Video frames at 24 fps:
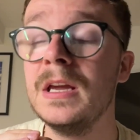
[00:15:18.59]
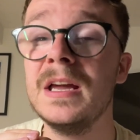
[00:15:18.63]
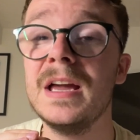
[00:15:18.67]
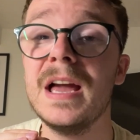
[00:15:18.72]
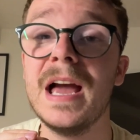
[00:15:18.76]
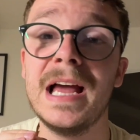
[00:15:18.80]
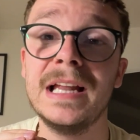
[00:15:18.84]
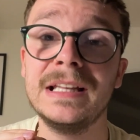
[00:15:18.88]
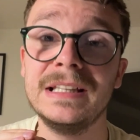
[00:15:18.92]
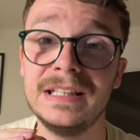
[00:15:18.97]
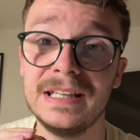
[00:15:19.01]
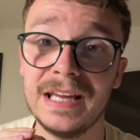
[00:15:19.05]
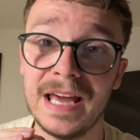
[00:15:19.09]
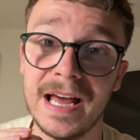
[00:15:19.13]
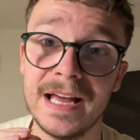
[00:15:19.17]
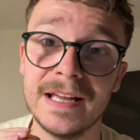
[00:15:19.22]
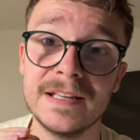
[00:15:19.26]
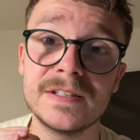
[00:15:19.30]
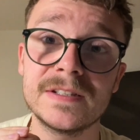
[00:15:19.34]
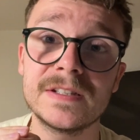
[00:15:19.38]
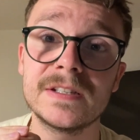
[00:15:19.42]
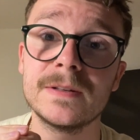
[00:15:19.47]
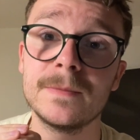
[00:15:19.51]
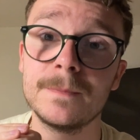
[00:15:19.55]
And
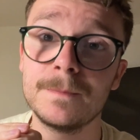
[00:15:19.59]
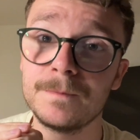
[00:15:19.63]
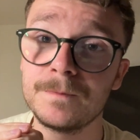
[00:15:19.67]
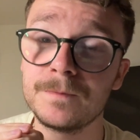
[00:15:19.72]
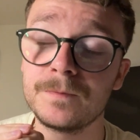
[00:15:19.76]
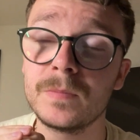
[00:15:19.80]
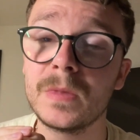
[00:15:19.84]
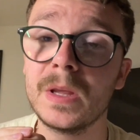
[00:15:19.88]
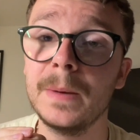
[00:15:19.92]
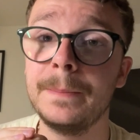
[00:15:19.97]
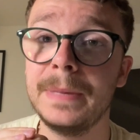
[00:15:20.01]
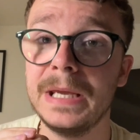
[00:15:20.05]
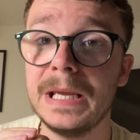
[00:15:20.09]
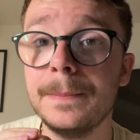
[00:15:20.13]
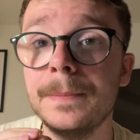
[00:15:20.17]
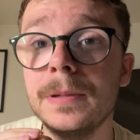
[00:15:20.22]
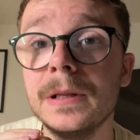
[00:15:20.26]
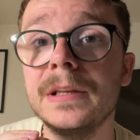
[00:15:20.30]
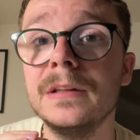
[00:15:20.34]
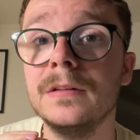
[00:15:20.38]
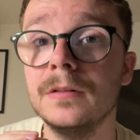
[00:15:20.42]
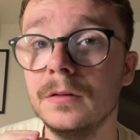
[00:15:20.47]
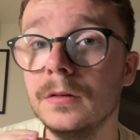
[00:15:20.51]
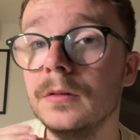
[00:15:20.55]
yes, people
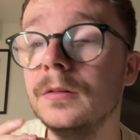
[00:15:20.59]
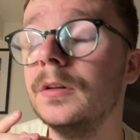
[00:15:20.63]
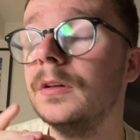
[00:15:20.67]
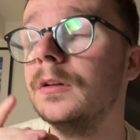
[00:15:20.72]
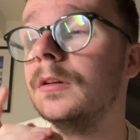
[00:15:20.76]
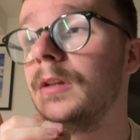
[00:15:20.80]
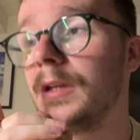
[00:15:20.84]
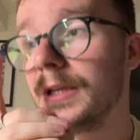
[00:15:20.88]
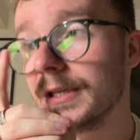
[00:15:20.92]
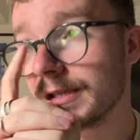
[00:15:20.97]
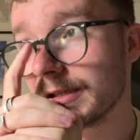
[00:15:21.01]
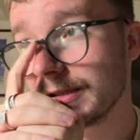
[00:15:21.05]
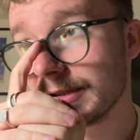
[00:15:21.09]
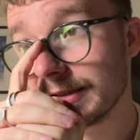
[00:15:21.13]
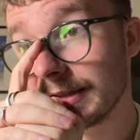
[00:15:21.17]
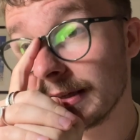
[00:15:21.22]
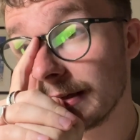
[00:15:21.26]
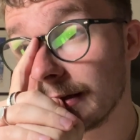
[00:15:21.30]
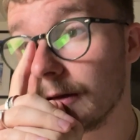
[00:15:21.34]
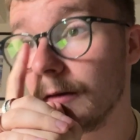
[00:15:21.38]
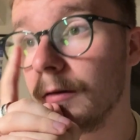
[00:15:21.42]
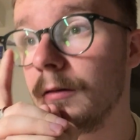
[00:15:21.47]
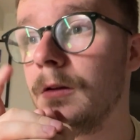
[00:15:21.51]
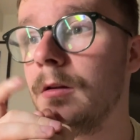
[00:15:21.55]
in London are
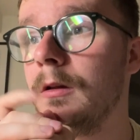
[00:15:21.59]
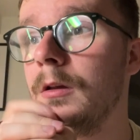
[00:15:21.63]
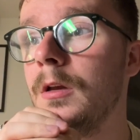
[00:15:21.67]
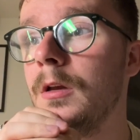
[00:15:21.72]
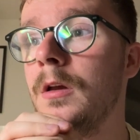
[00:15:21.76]
still